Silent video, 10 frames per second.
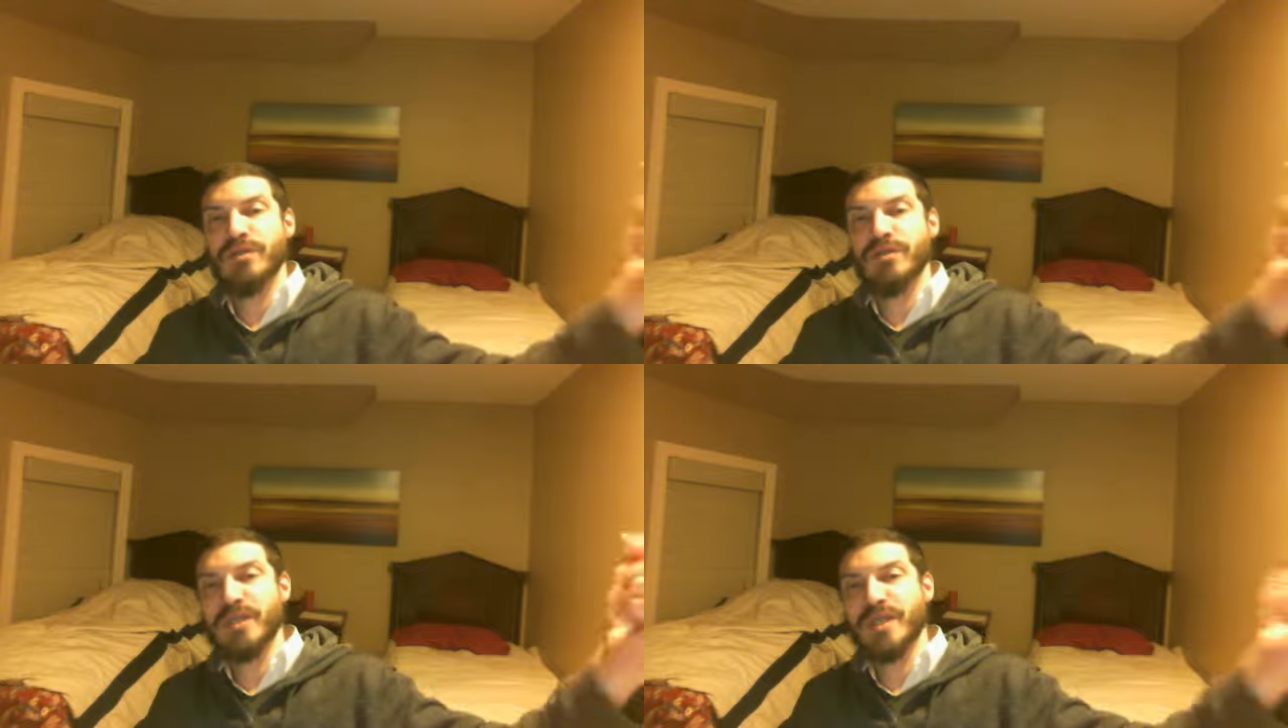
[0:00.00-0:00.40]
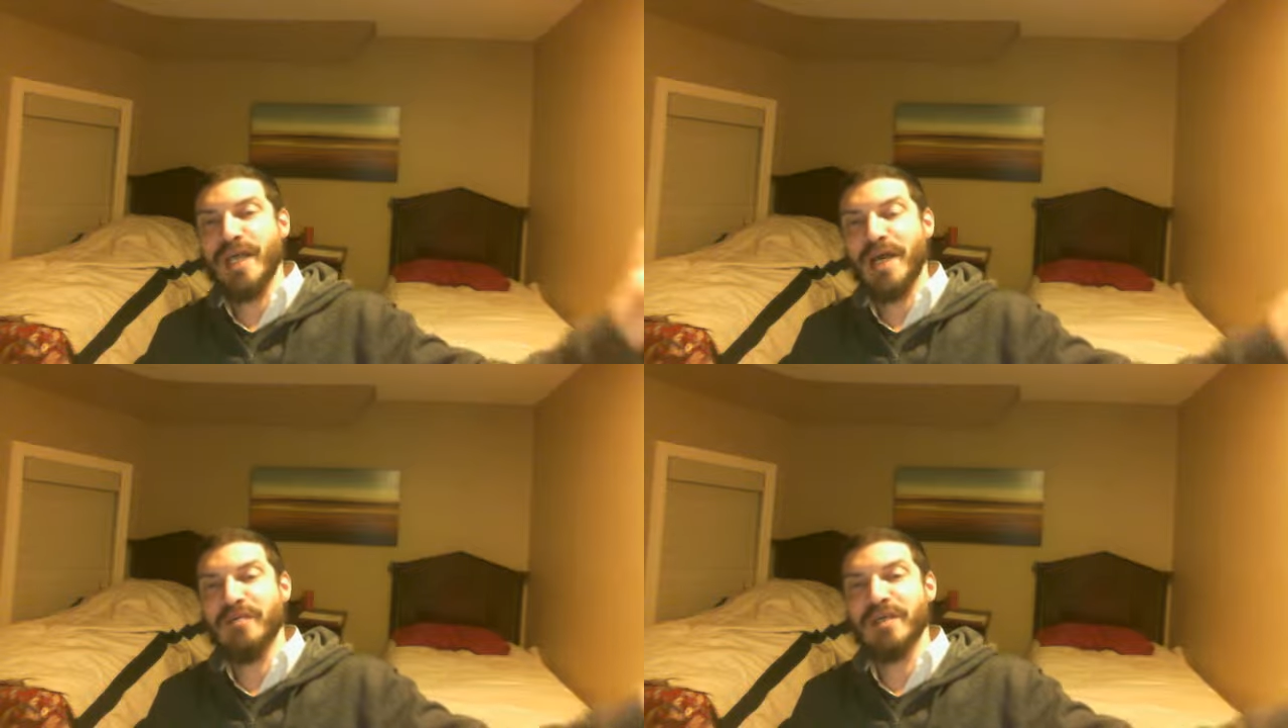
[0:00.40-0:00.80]
We're
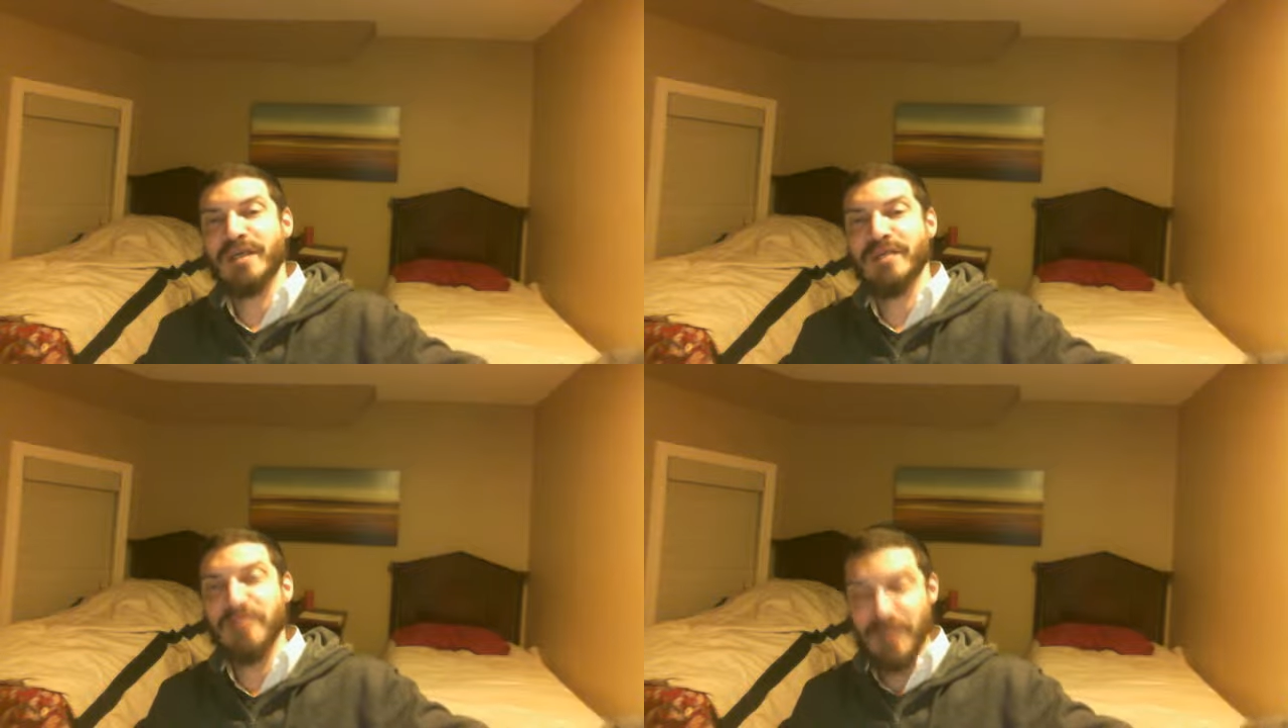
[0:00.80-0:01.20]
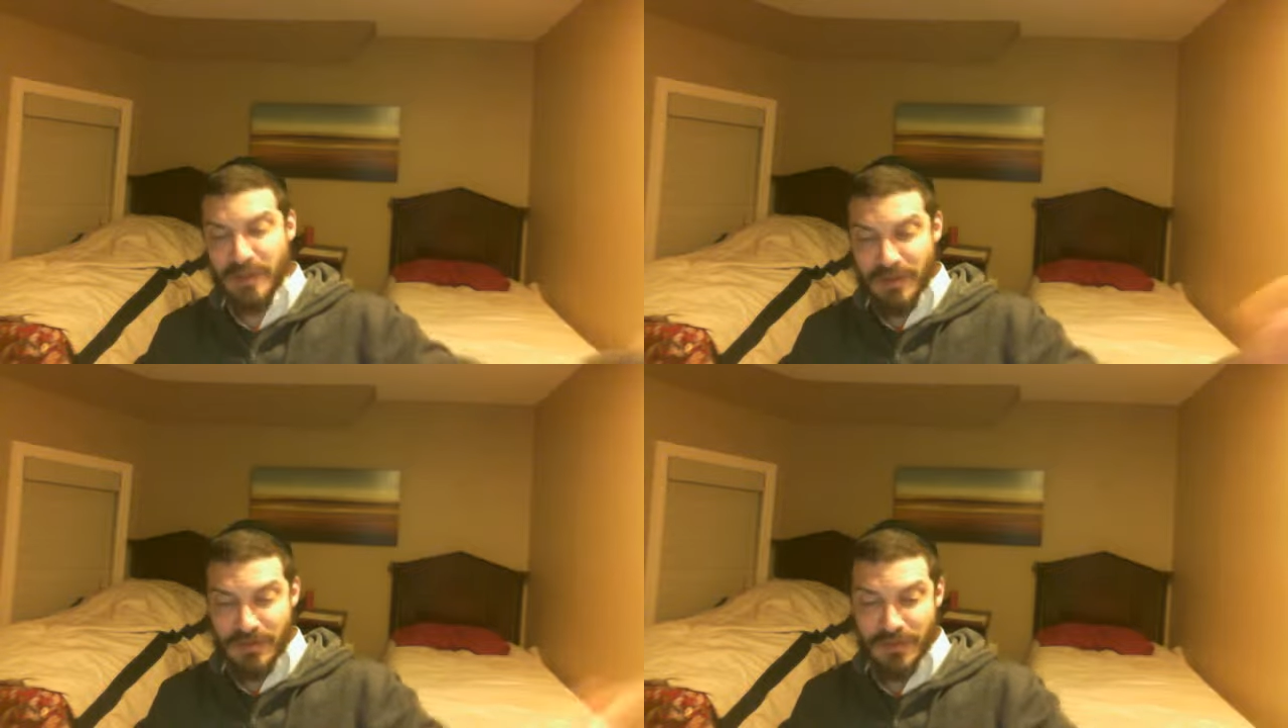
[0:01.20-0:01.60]
carrying him
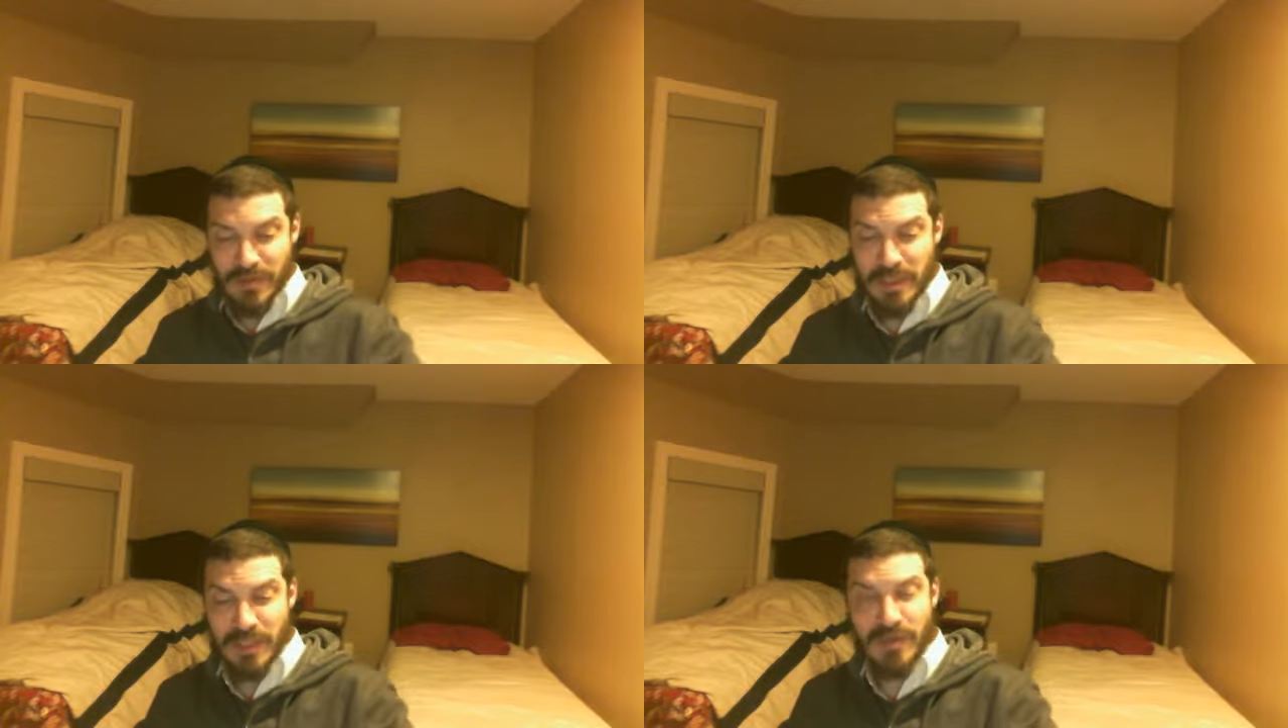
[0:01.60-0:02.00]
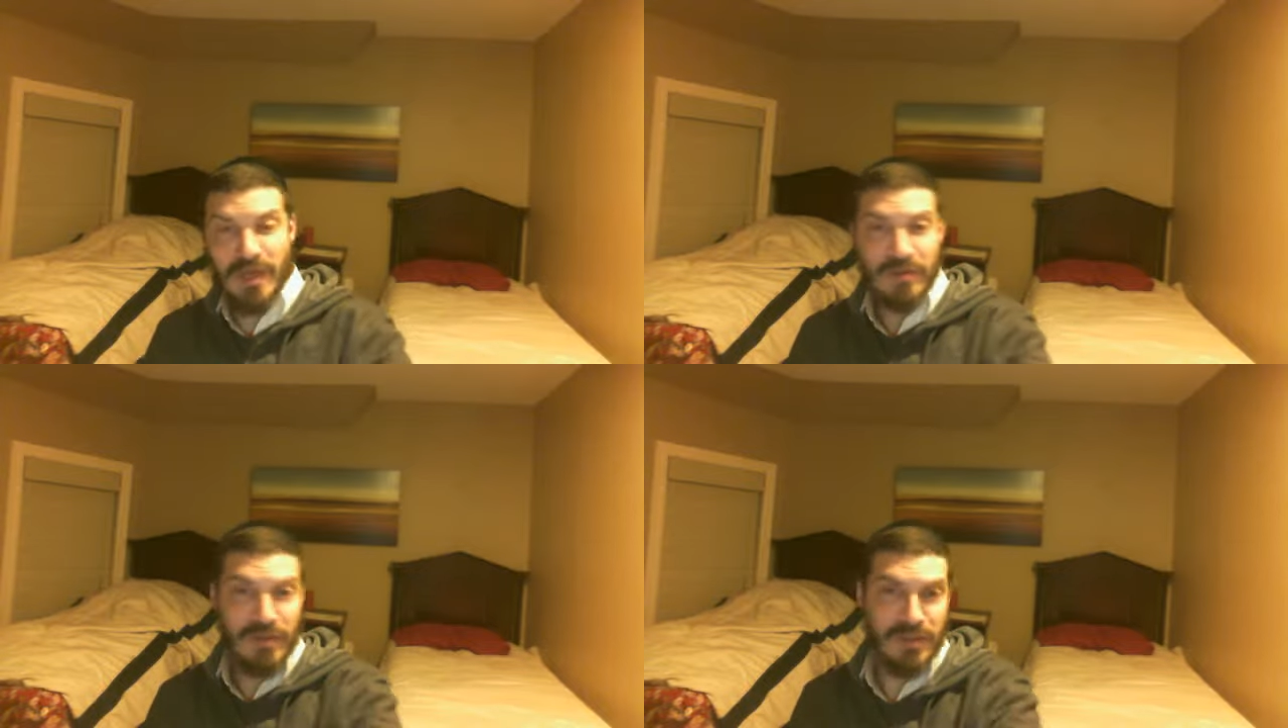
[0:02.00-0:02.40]
from this graph
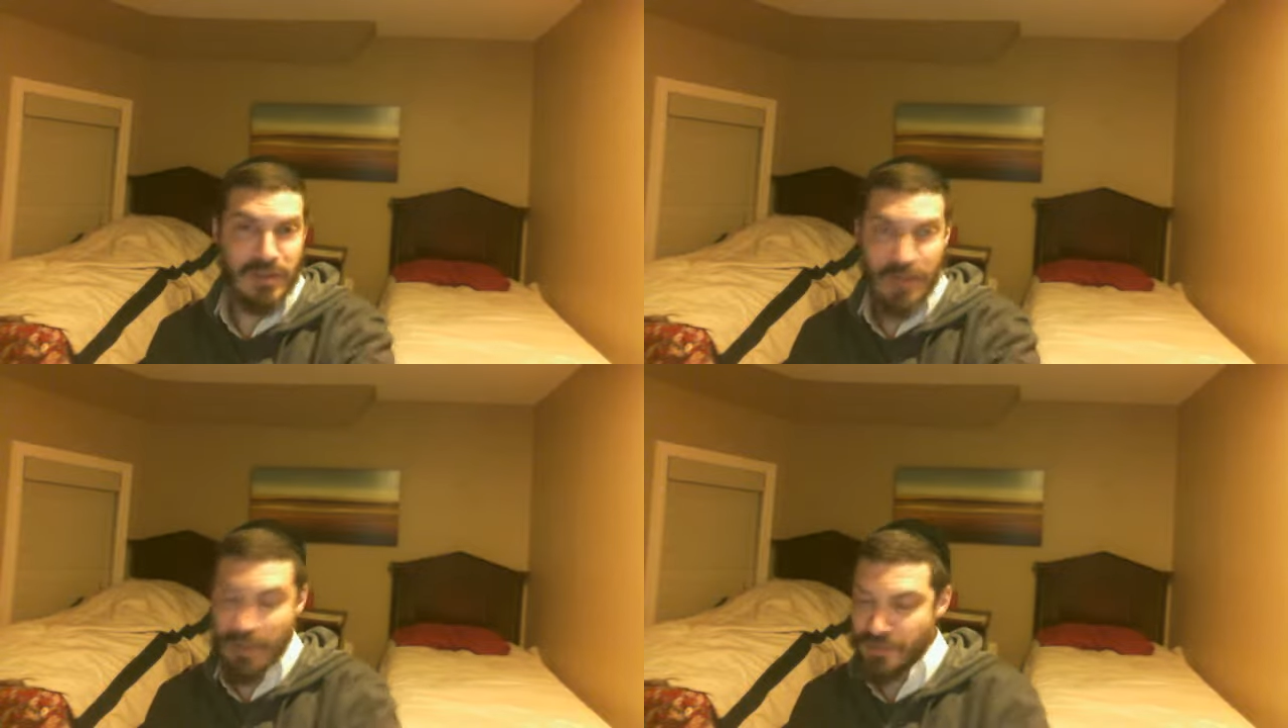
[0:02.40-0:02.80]
to this graph.